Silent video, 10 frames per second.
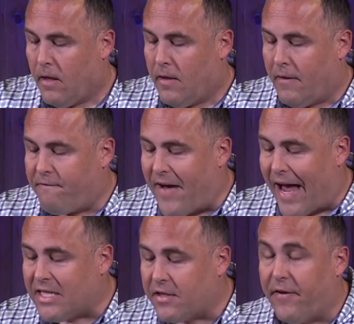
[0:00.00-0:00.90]
The
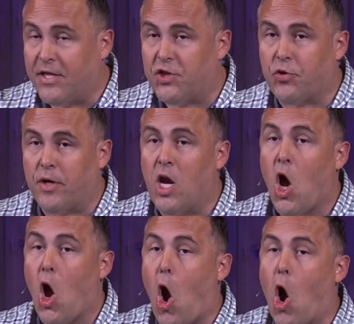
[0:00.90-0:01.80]
facts of history
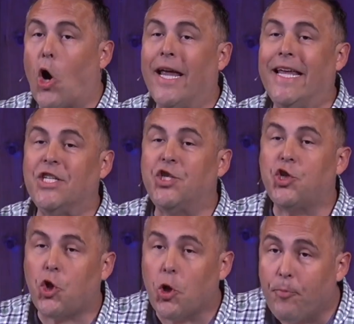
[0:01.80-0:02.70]
are
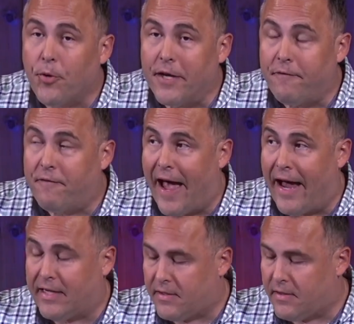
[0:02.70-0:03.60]
interpreted
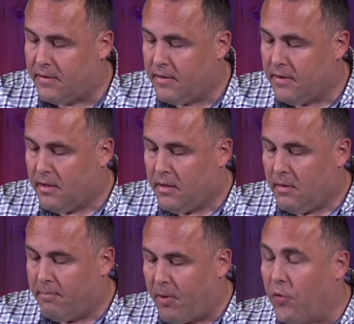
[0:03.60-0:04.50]
facts
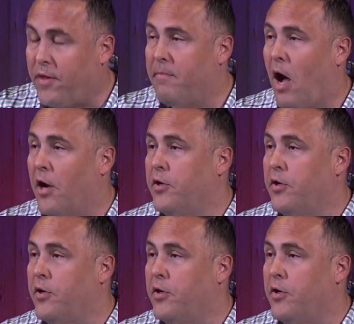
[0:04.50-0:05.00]
both in modern